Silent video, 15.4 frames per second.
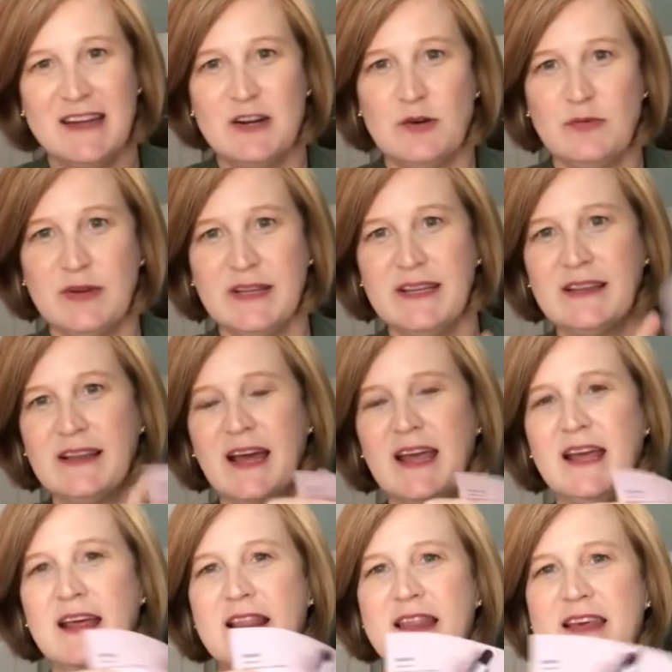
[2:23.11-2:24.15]
I don't really
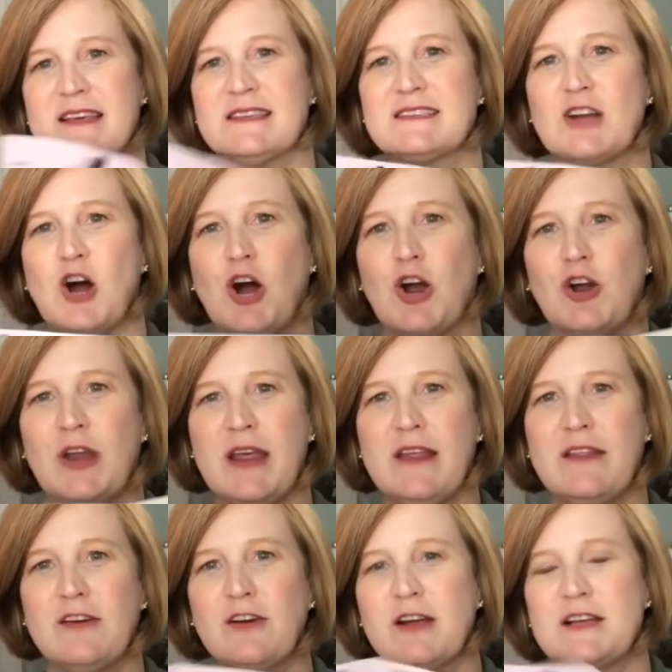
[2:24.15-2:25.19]
like this card
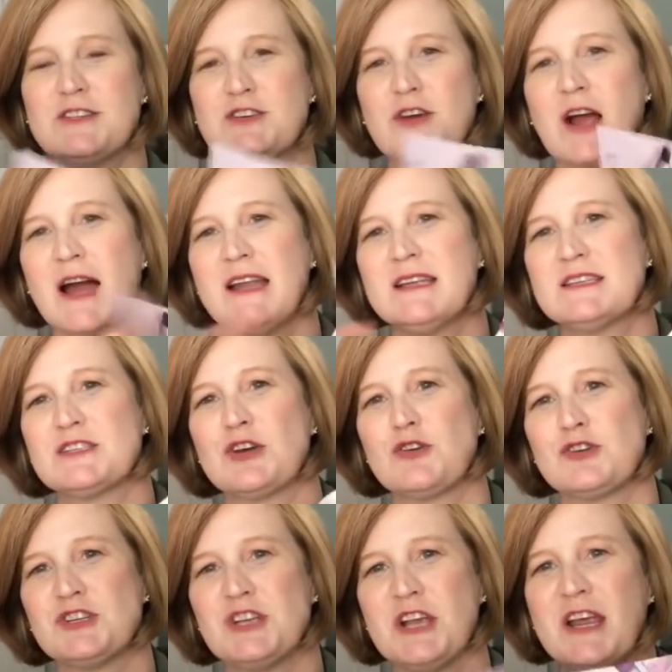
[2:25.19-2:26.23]
either because you're kind of
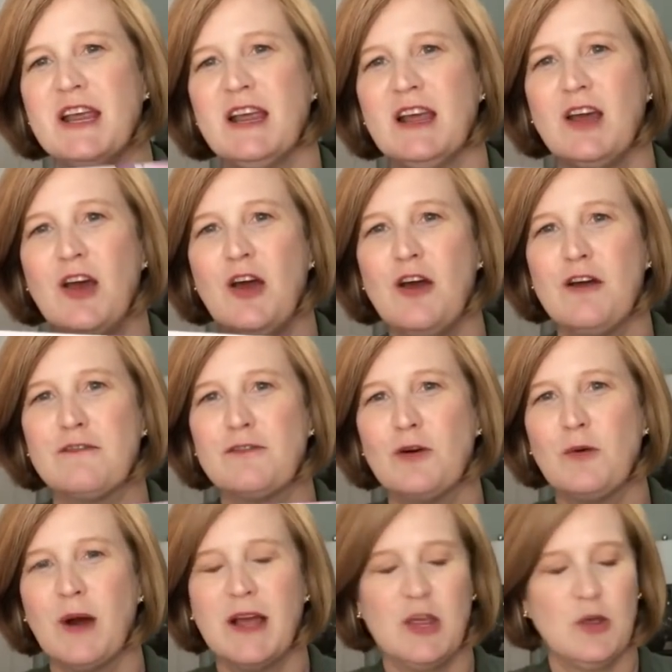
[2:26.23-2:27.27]
searching
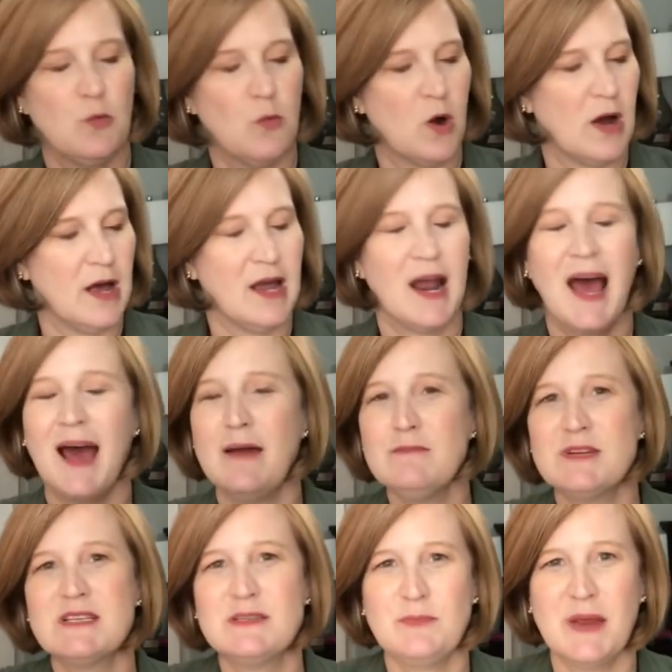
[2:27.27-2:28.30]
for what you want. I'm
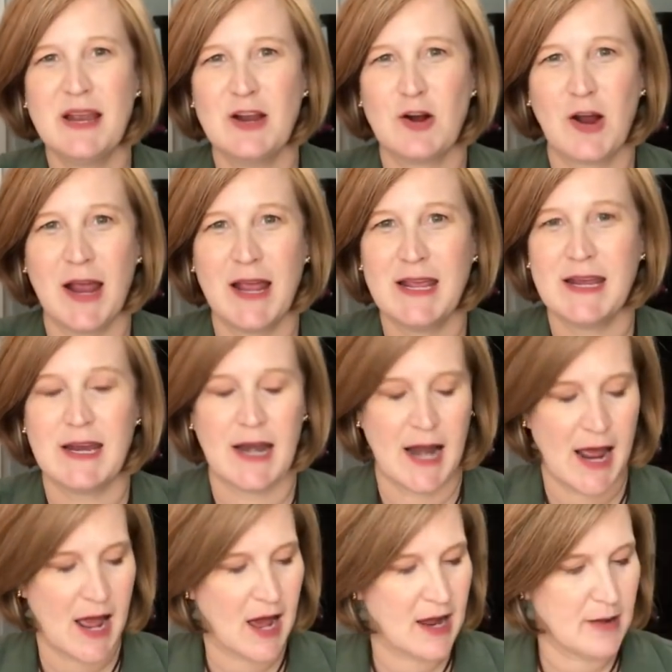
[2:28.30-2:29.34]
just being cranky
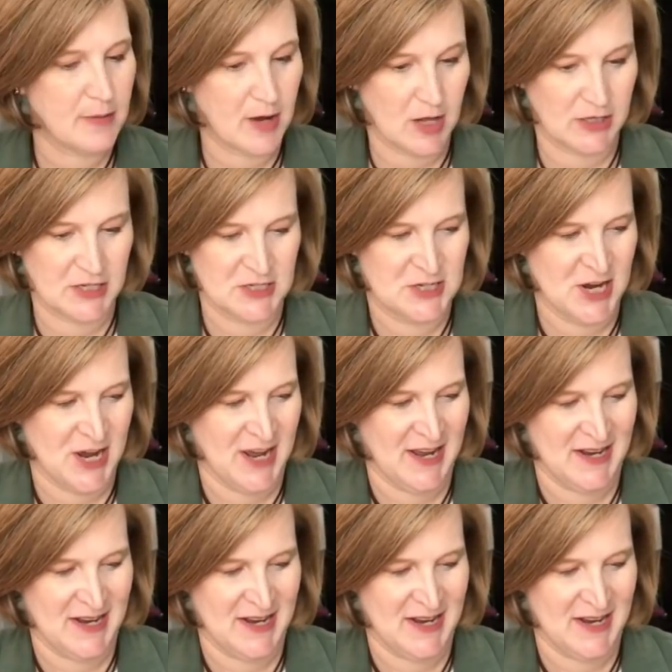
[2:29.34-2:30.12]
today. I apologize.